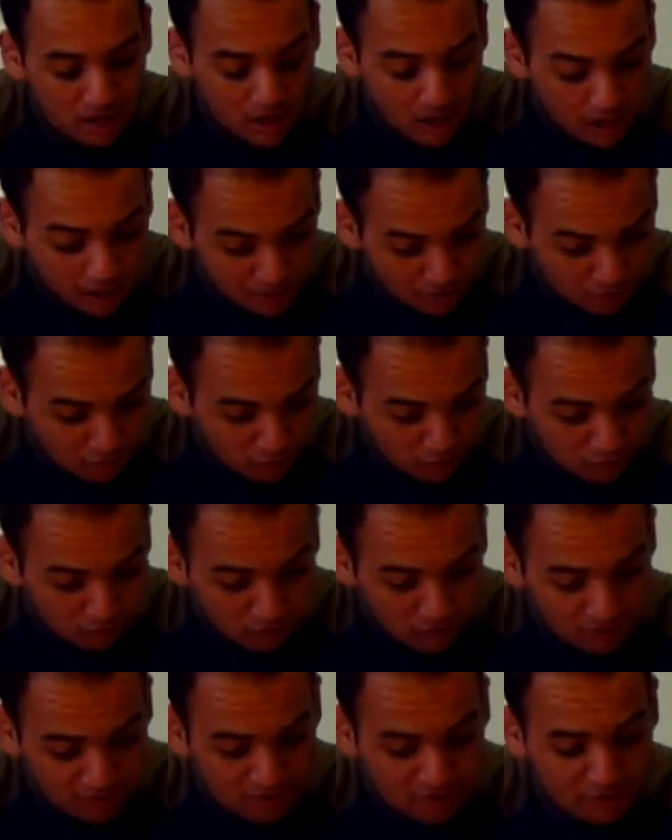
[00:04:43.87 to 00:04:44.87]
on the
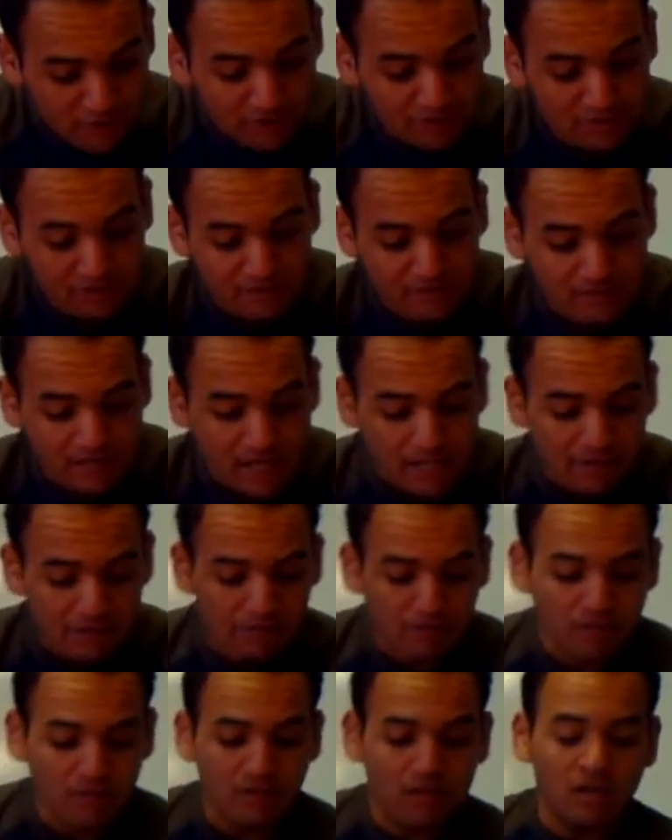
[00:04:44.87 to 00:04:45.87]
goal of increasing the
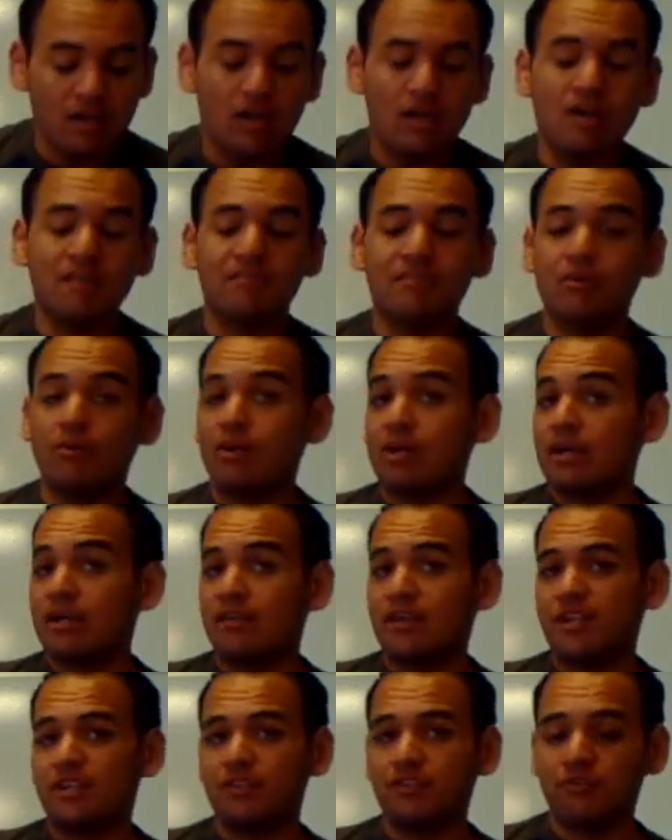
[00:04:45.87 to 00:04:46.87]
value of the
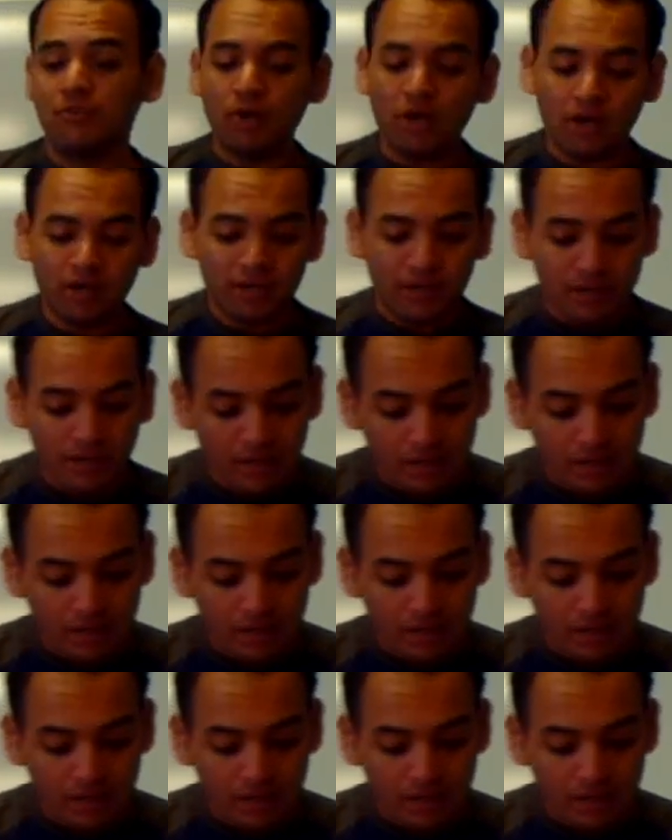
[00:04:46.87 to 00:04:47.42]
organization's work.